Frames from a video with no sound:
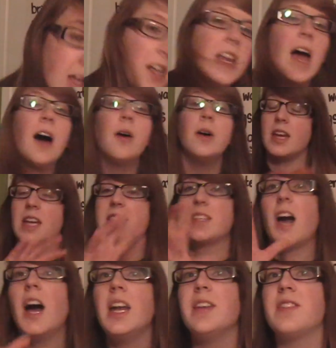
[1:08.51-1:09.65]
Now, it's
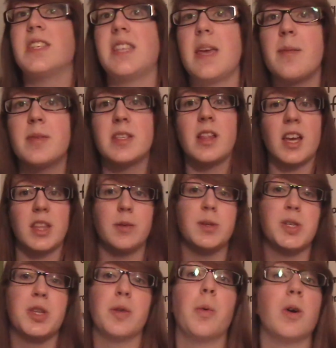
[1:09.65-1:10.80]
kind of the same as The Lion, the
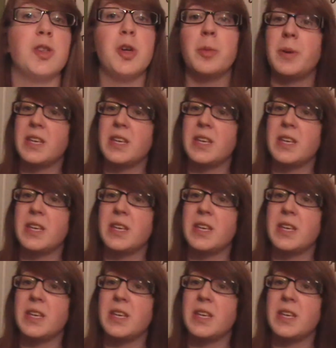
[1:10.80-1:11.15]
Witch, and the Wardrobe.